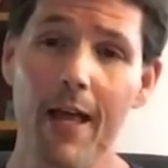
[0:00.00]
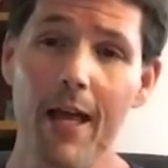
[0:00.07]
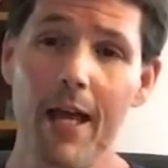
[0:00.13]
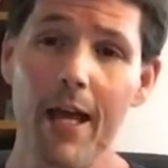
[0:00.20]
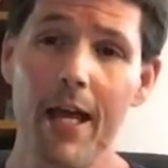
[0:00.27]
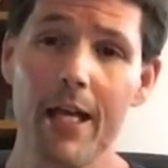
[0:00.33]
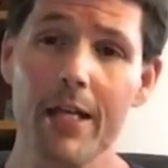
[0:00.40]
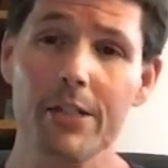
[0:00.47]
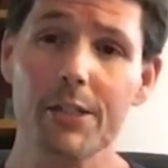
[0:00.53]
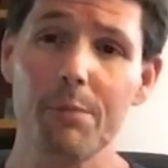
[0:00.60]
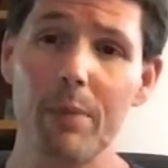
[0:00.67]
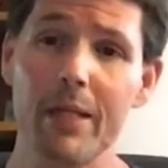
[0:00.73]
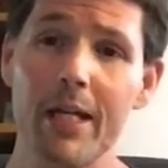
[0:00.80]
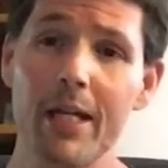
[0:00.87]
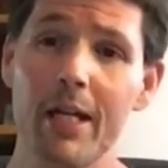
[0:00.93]
hey, it's the
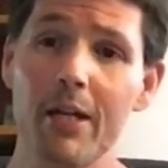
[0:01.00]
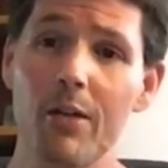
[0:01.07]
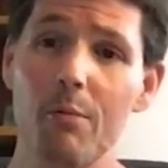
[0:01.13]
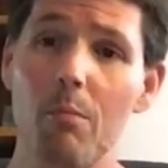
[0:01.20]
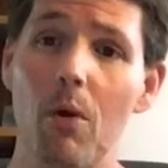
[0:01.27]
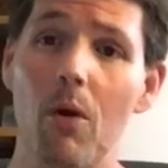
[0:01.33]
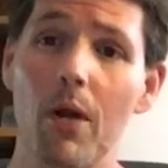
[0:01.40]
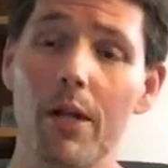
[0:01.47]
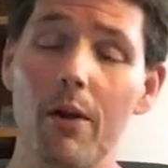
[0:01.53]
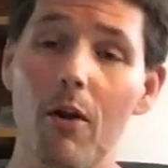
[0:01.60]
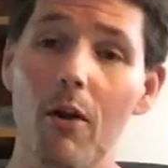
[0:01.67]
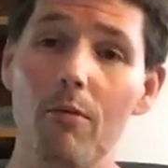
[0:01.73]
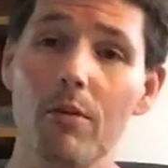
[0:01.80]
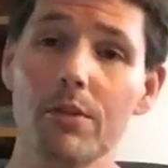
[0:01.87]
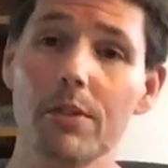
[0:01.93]
beginning of the barley
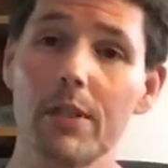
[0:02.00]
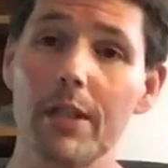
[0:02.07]
harvest.